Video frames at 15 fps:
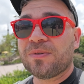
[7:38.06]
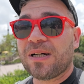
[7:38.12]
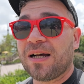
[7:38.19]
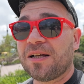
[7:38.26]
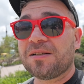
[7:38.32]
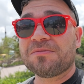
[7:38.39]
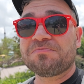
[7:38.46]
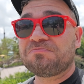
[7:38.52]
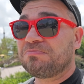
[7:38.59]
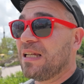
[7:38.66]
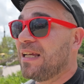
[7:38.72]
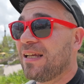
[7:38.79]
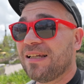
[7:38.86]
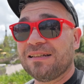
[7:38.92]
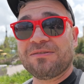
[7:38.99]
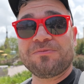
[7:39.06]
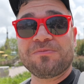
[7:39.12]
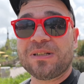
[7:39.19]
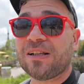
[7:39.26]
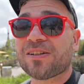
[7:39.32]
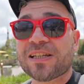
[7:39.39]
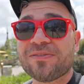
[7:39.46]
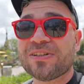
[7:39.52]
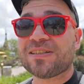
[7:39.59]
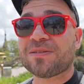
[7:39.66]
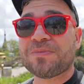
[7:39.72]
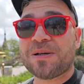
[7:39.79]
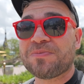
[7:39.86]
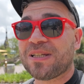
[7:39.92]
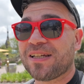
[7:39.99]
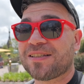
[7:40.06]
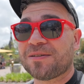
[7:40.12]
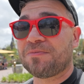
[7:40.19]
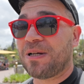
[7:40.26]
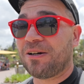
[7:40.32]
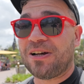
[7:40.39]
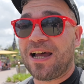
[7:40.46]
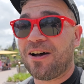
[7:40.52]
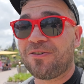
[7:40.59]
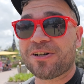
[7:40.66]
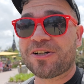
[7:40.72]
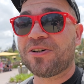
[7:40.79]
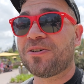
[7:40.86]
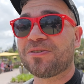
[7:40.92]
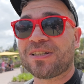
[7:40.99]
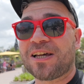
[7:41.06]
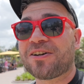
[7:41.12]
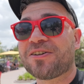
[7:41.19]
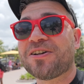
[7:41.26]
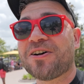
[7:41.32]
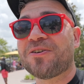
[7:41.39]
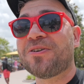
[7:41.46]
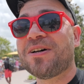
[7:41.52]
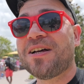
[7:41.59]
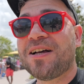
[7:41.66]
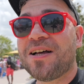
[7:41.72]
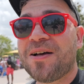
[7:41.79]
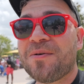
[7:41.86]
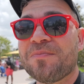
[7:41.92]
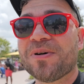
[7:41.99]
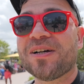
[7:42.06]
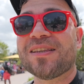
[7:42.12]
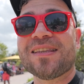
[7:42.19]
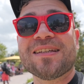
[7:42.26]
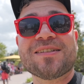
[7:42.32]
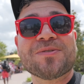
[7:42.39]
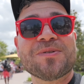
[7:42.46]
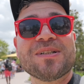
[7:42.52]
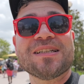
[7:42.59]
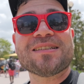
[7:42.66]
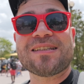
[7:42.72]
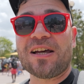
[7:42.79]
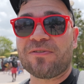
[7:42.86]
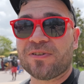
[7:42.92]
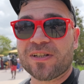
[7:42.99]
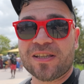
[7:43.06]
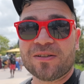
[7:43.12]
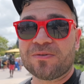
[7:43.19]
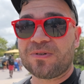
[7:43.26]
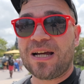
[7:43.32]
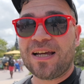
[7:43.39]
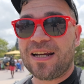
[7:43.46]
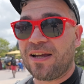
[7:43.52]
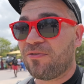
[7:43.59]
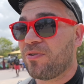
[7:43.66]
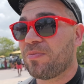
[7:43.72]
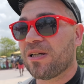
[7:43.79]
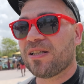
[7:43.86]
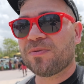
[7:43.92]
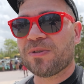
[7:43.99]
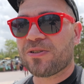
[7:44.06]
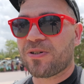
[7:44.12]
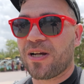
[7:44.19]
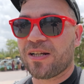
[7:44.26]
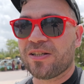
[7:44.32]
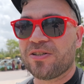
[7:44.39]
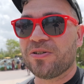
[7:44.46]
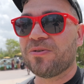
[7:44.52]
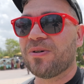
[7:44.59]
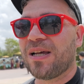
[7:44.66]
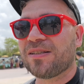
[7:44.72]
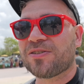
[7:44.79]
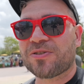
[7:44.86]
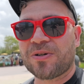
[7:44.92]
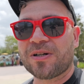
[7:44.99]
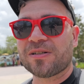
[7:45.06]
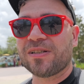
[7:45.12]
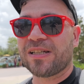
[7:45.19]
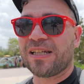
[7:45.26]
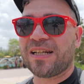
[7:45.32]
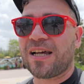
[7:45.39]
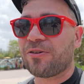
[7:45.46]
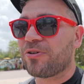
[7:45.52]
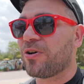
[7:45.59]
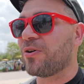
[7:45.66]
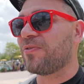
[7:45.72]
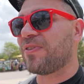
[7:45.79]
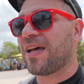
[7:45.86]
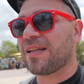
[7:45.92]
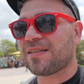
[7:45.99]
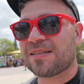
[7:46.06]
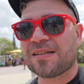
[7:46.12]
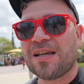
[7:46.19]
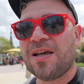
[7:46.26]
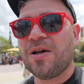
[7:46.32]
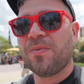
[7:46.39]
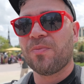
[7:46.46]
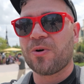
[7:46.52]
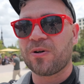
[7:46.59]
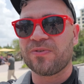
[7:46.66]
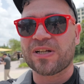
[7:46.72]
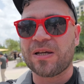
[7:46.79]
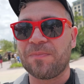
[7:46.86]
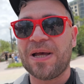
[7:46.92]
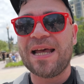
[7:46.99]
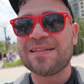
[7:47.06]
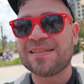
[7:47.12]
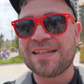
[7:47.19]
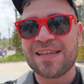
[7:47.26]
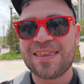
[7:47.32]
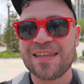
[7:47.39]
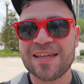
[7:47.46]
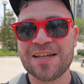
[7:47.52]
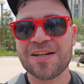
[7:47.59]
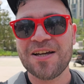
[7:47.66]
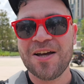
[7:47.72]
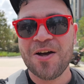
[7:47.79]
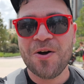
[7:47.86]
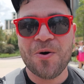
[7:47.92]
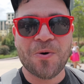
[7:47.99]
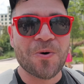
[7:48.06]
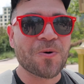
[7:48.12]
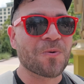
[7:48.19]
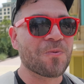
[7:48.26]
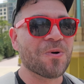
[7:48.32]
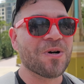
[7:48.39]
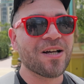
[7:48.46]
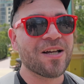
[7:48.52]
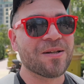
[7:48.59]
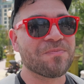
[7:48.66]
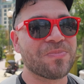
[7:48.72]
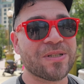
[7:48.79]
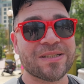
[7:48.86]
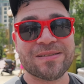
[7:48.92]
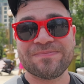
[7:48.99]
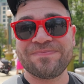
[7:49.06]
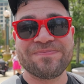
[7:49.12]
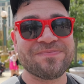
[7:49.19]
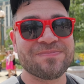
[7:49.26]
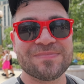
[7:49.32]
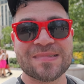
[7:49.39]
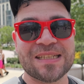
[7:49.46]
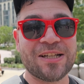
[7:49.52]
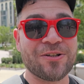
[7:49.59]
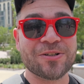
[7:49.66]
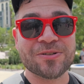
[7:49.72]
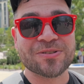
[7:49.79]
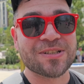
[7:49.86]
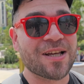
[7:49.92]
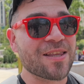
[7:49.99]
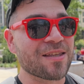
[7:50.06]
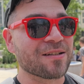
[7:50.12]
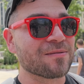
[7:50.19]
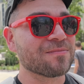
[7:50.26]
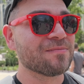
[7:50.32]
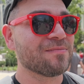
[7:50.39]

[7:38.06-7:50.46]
I'll give you some updates about how it goes. I don't know, but this one is definitely the ride everybody's been trying to do and struggling, and I don't know if that's more of a capacity thing or what, but here goes nothing.